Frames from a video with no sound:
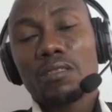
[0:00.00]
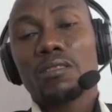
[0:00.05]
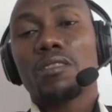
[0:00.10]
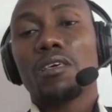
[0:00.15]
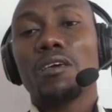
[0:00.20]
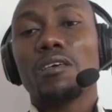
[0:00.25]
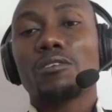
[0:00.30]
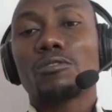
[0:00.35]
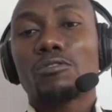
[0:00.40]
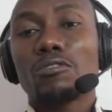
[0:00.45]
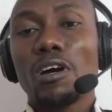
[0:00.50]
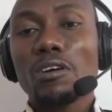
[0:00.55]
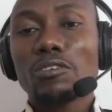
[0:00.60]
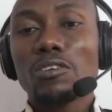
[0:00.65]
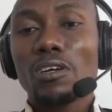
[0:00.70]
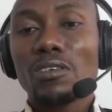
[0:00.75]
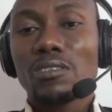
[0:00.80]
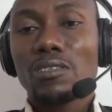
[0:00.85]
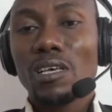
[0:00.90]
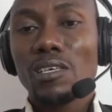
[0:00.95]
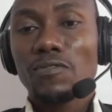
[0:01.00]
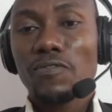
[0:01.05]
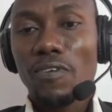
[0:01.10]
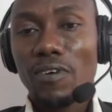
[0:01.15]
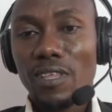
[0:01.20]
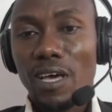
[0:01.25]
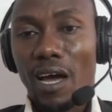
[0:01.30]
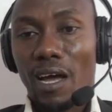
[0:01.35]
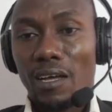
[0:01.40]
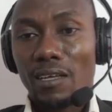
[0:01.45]
The instruction says
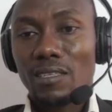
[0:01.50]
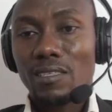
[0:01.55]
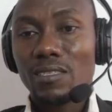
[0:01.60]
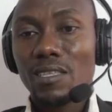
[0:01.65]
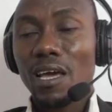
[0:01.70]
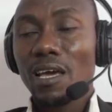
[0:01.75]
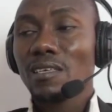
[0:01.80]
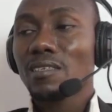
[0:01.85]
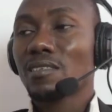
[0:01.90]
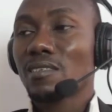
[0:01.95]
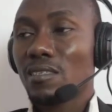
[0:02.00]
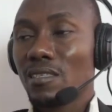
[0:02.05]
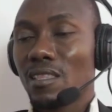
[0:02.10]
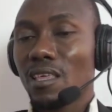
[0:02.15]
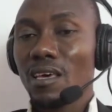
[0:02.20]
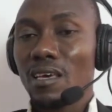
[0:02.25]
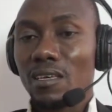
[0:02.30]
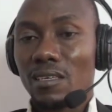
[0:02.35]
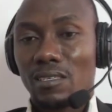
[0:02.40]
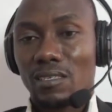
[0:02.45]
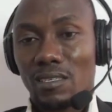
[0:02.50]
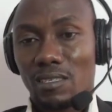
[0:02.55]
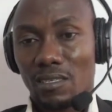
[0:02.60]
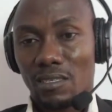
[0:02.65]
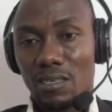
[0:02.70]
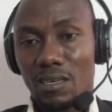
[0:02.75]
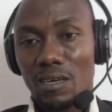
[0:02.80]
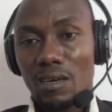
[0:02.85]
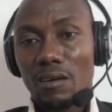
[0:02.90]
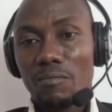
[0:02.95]
further, test this
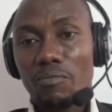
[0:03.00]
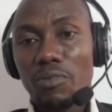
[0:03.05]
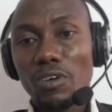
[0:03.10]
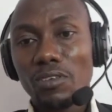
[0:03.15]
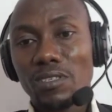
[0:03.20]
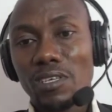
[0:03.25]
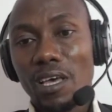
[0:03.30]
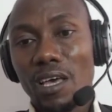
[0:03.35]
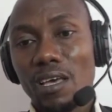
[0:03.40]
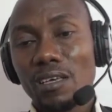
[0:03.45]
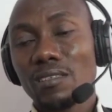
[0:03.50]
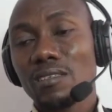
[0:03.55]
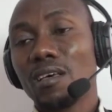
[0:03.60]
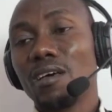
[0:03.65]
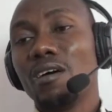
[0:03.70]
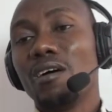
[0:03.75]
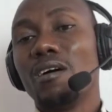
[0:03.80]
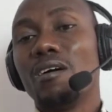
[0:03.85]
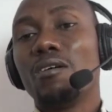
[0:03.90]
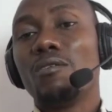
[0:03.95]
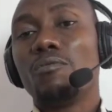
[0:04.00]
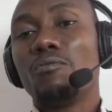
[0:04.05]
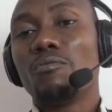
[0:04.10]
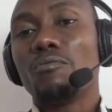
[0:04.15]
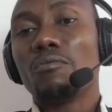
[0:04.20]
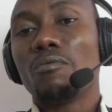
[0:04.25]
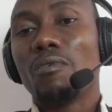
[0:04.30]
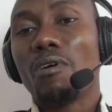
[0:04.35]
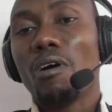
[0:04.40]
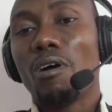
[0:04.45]
process
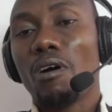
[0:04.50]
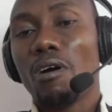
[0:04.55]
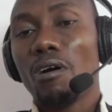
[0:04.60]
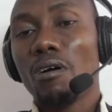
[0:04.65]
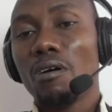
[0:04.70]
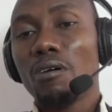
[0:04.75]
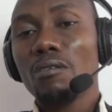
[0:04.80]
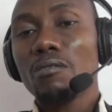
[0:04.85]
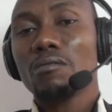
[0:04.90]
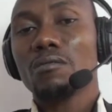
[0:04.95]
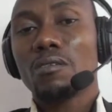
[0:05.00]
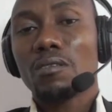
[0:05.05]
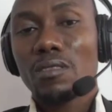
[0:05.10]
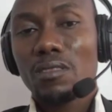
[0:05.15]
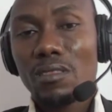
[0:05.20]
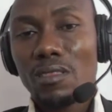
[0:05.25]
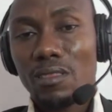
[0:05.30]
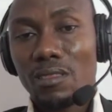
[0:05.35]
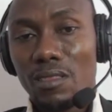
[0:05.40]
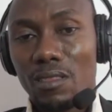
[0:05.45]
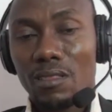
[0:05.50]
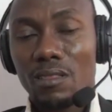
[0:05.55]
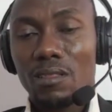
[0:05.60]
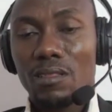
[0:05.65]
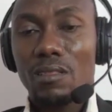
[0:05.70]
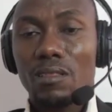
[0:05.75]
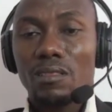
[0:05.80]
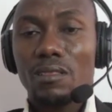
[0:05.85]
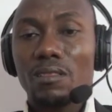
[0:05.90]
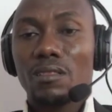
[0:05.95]
or
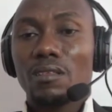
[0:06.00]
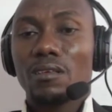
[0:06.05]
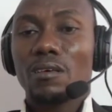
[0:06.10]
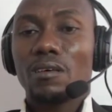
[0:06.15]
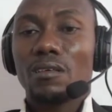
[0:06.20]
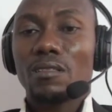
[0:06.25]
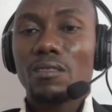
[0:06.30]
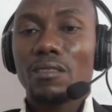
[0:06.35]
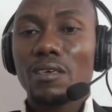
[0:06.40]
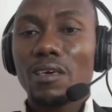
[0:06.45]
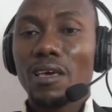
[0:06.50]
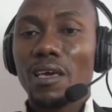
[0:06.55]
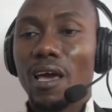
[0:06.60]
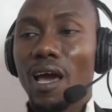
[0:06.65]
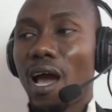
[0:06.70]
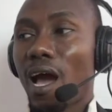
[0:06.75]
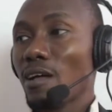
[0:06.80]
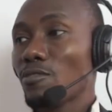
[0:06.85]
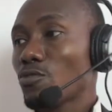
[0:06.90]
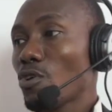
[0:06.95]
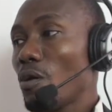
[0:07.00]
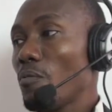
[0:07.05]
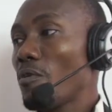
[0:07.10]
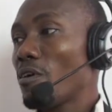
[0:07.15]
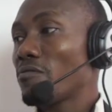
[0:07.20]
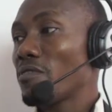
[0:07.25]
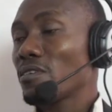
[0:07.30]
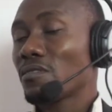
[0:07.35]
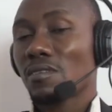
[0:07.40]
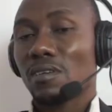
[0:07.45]
the outcome
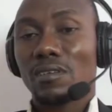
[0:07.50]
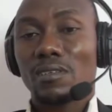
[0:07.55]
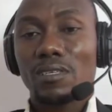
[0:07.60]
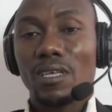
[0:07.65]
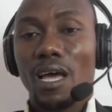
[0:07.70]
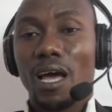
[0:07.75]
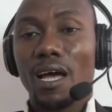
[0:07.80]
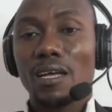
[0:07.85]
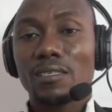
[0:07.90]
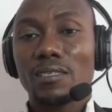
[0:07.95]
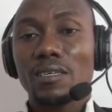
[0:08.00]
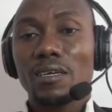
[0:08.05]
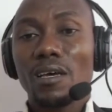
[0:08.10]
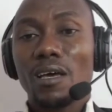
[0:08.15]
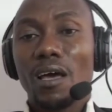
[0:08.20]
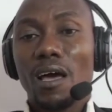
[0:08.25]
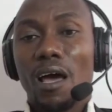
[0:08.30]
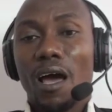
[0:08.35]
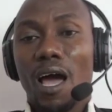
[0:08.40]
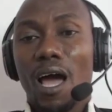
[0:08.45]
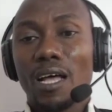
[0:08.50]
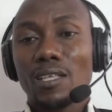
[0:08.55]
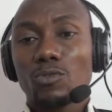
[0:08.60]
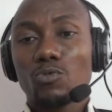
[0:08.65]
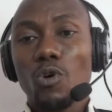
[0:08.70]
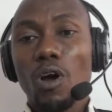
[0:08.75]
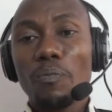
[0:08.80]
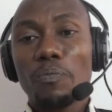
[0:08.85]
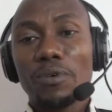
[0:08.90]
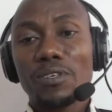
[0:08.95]
of this research at
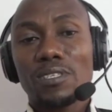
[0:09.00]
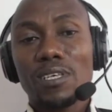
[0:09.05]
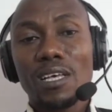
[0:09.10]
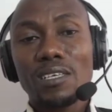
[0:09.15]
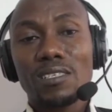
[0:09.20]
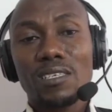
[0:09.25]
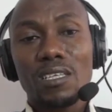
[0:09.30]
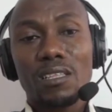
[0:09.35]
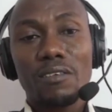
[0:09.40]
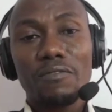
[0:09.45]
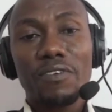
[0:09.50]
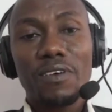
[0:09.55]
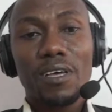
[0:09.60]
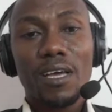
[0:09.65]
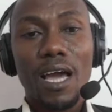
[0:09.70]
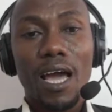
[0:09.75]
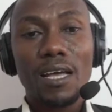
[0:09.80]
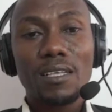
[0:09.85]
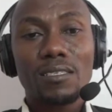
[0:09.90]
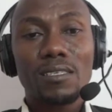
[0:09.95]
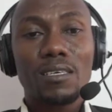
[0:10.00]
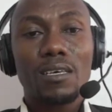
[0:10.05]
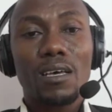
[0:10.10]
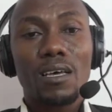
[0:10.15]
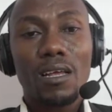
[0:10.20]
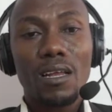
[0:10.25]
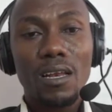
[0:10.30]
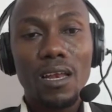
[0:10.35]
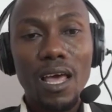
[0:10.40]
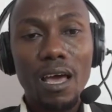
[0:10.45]
1% significant
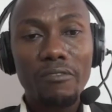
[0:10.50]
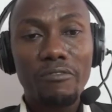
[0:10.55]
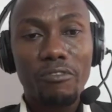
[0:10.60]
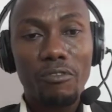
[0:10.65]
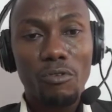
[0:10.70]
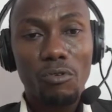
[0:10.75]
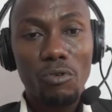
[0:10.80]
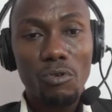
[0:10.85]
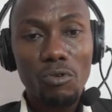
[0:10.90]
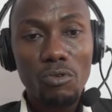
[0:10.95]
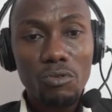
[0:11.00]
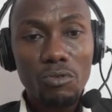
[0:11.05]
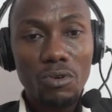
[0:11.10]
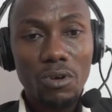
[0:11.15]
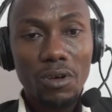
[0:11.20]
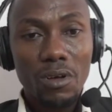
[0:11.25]
level